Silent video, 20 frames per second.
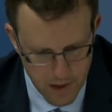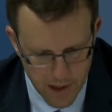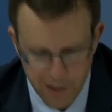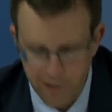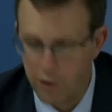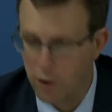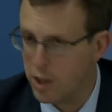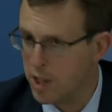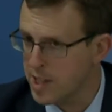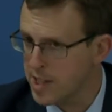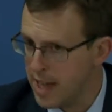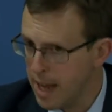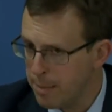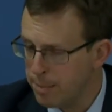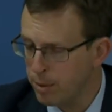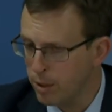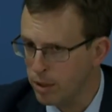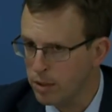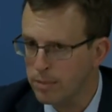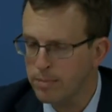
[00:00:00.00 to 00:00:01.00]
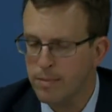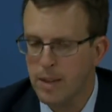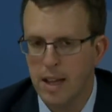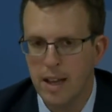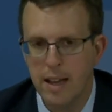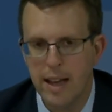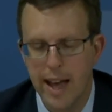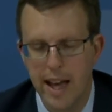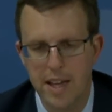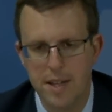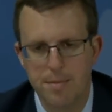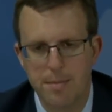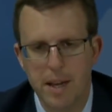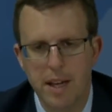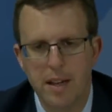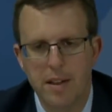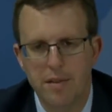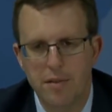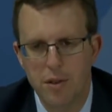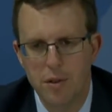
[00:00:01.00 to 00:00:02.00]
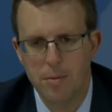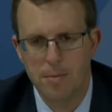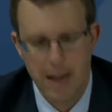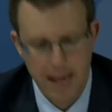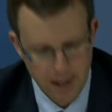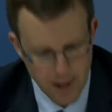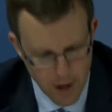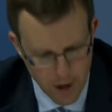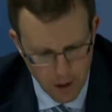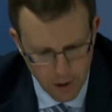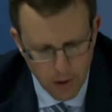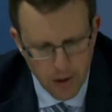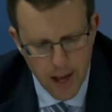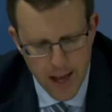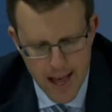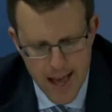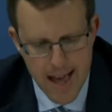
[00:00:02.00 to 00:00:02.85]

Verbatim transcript: For example, as many of you may know,